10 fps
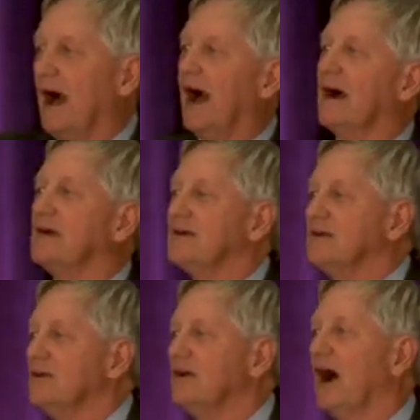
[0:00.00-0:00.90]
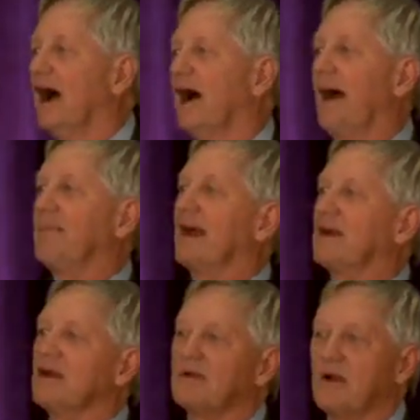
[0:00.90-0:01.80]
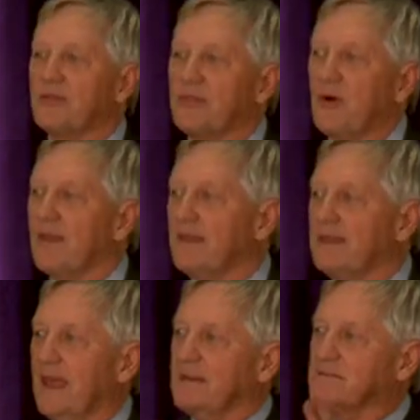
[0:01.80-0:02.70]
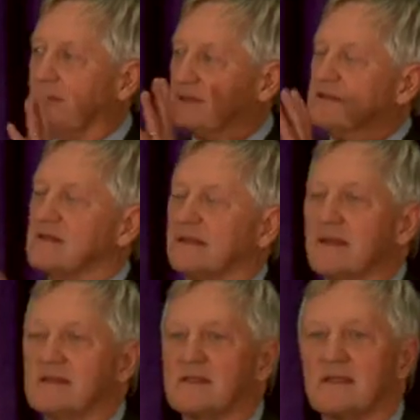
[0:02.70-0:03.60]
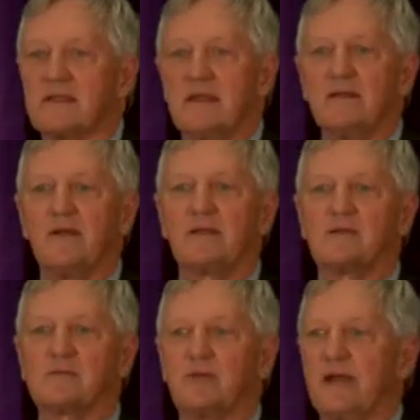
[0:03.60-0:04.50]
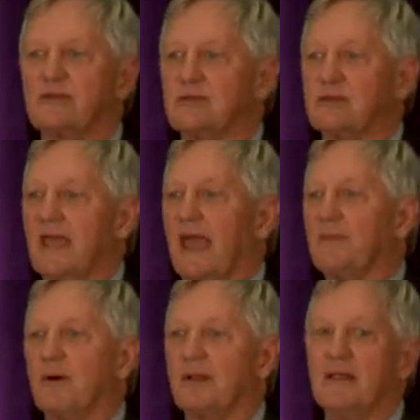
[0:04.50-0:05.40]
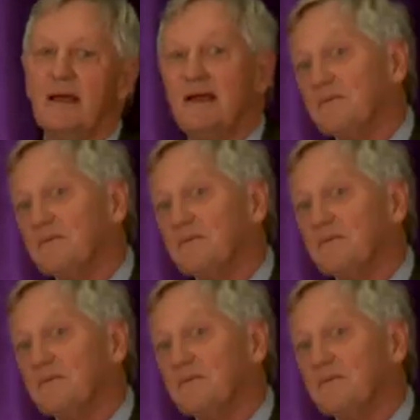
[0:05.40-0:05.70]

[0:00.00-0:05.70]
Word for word: are uh, I'm not going to go through all the names, but there's a list at the registration table.